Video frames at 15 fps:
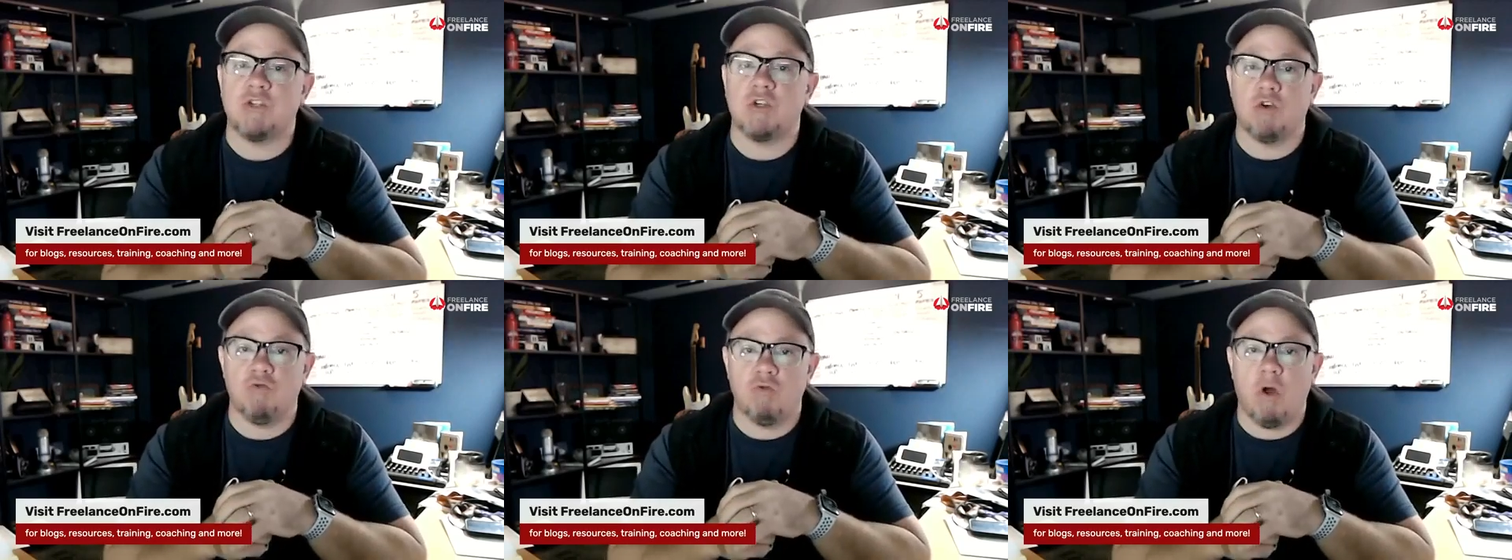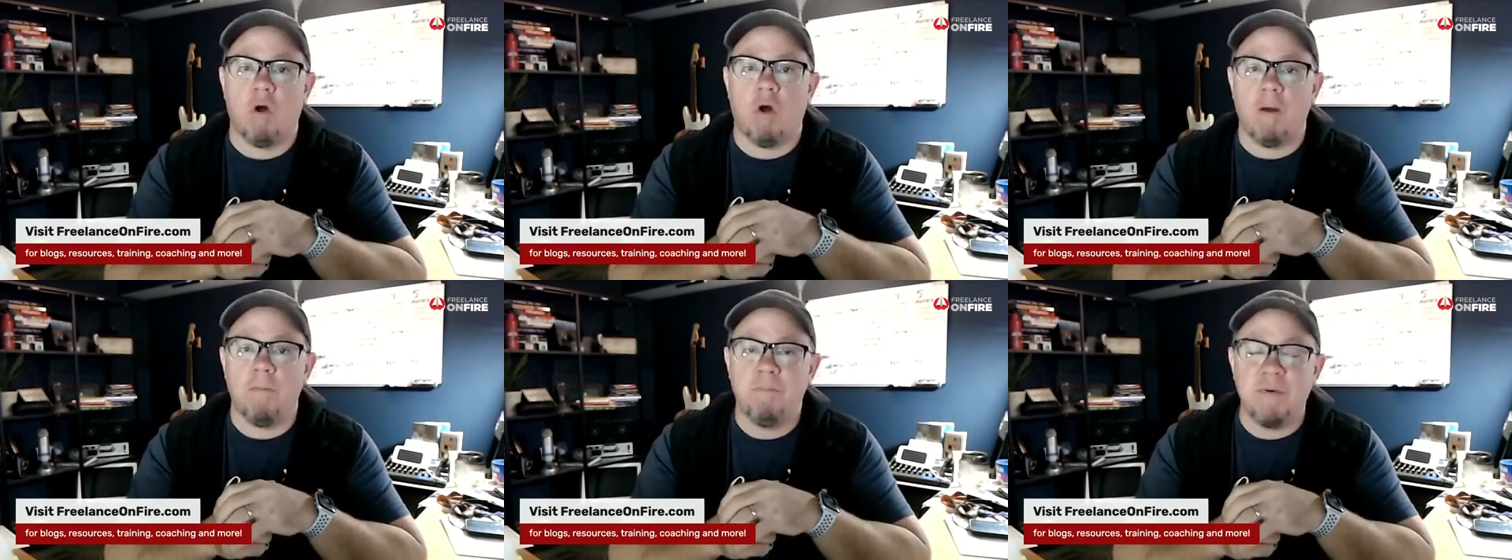to grow
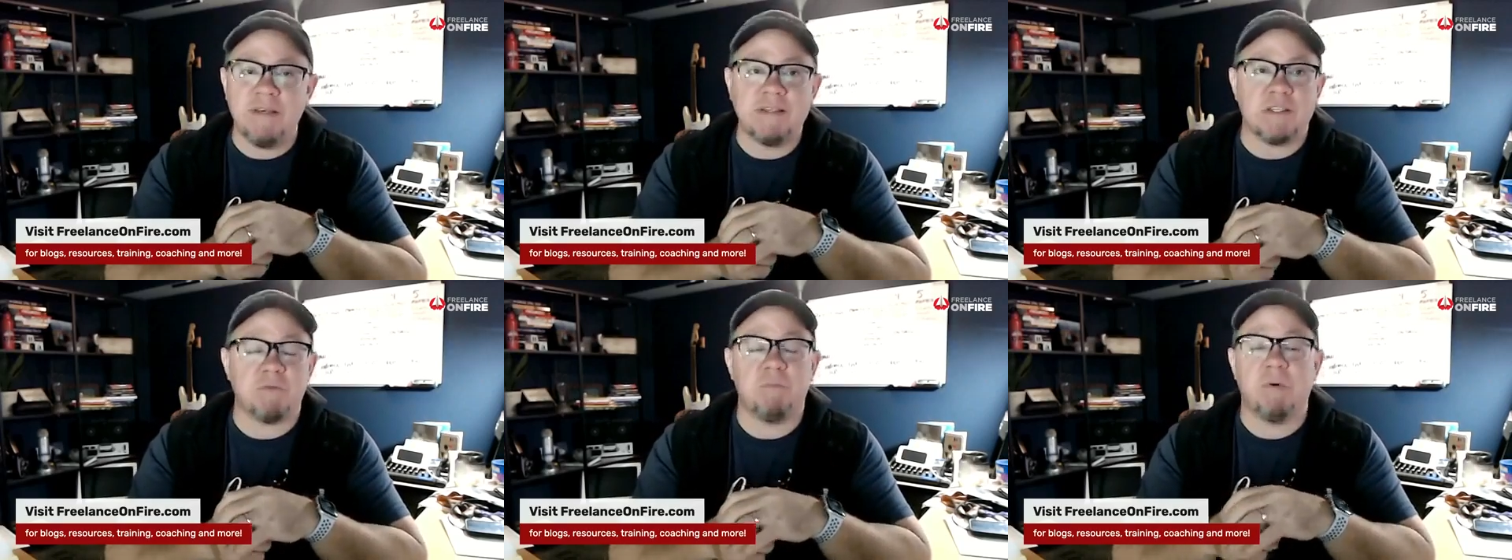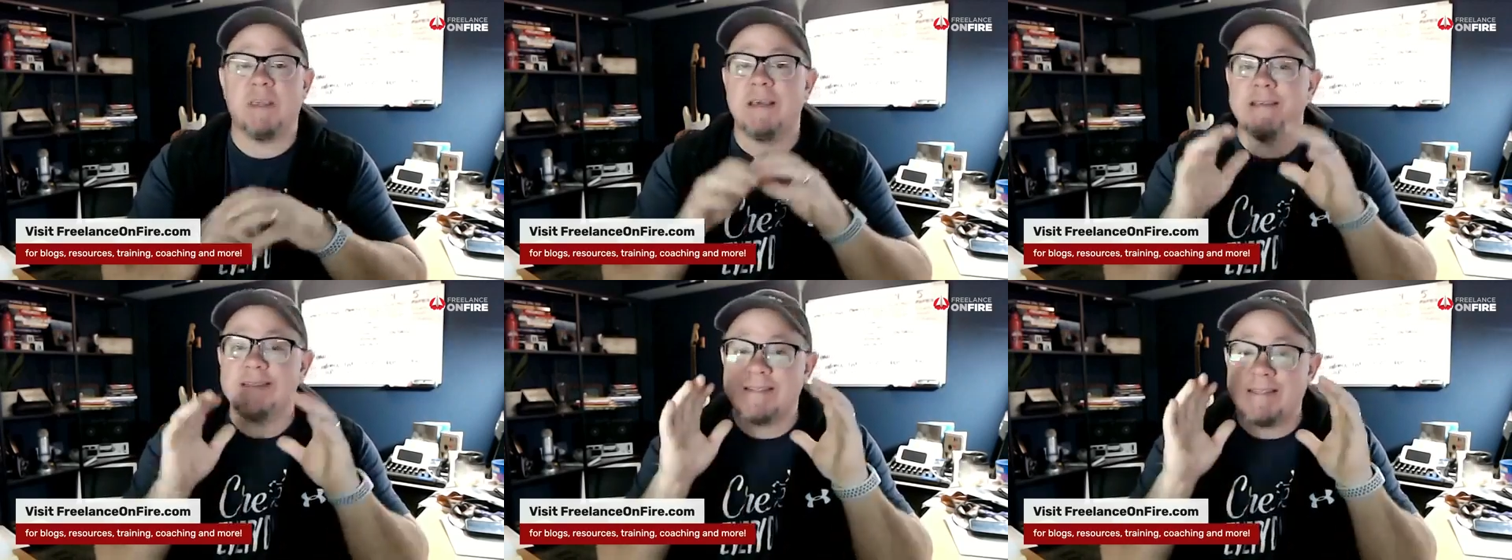our business
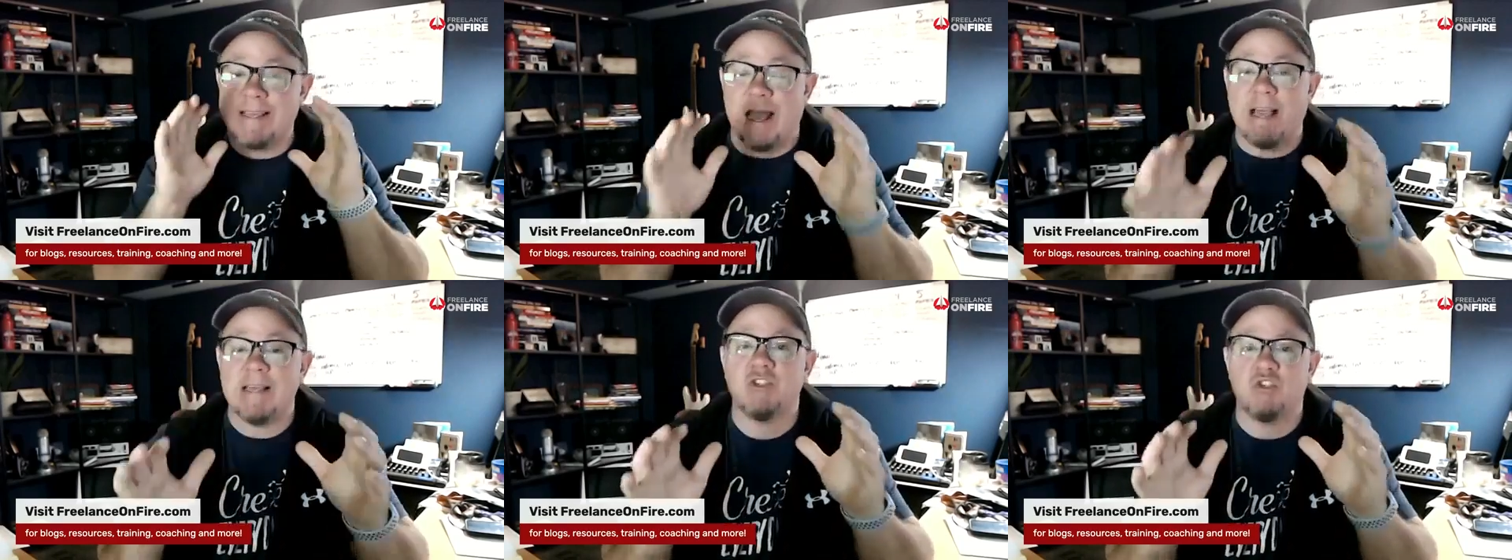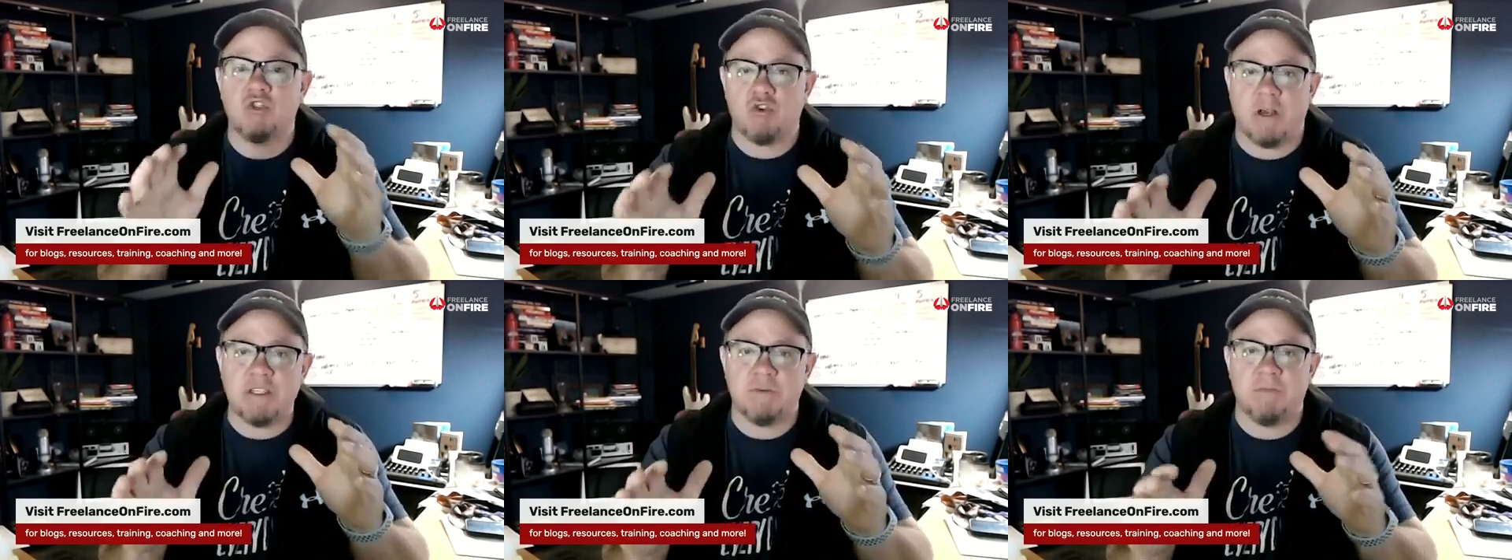because, guys,
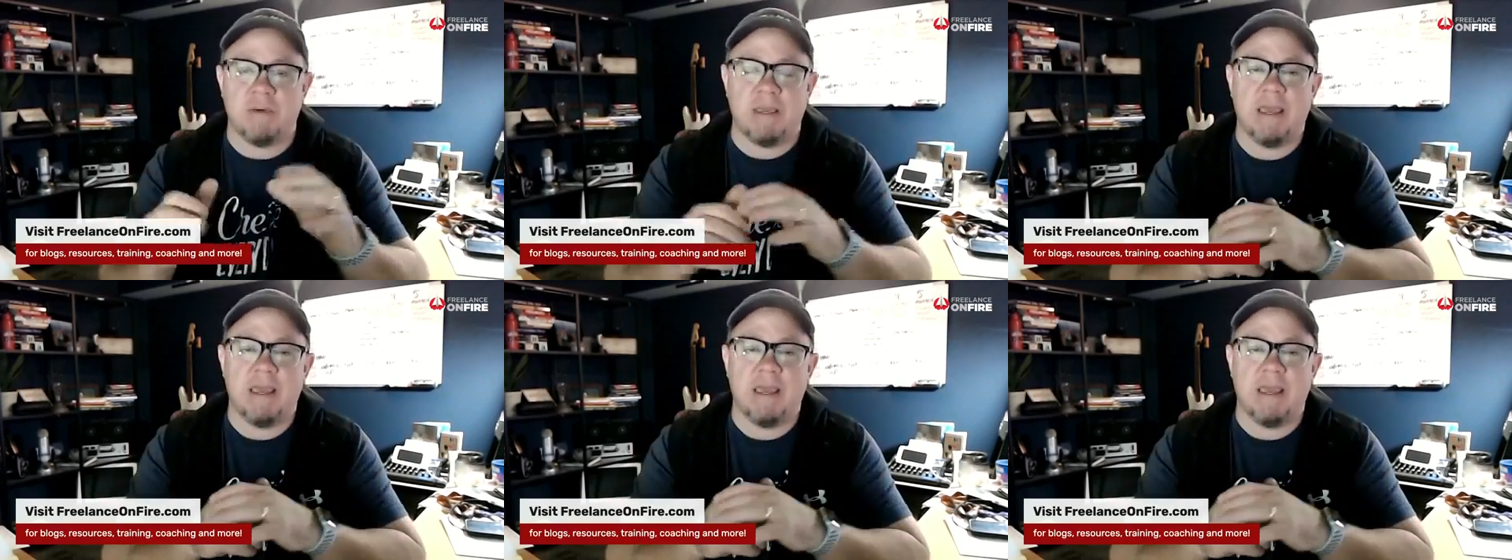trust me,